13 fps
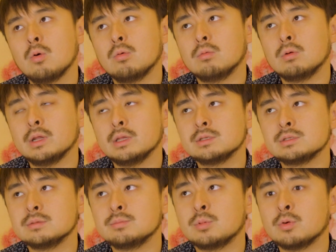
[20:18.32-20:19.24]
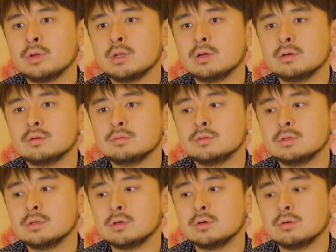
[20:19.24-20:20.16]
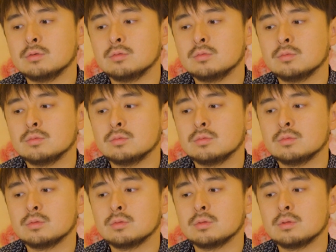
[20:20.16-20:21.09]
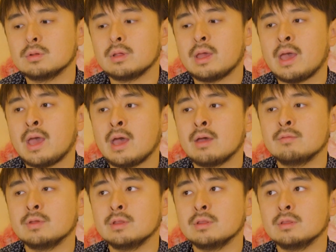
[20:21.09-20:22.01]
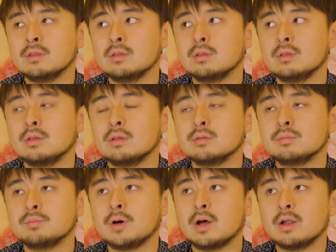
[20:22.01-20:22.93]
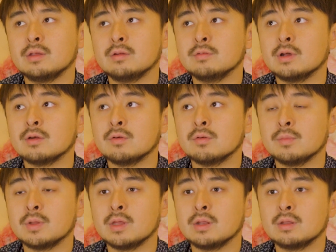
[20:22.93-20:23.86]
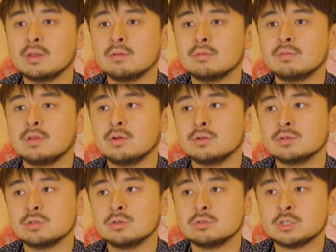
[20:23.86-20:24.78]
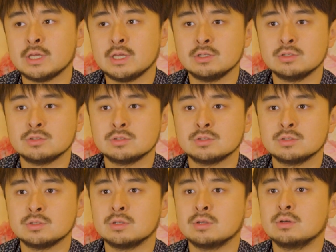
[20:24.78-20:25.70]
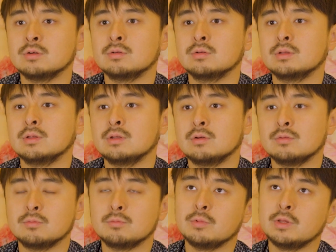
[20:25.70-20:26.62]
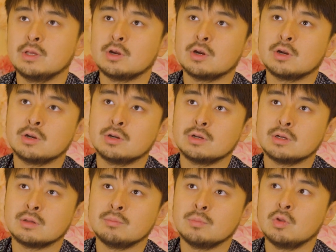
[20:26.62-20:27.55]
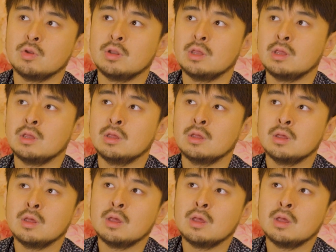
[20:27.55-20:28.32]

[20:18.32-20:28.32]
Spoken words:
what is the point of, you know, having this body of government if there is no change? You know, we are a community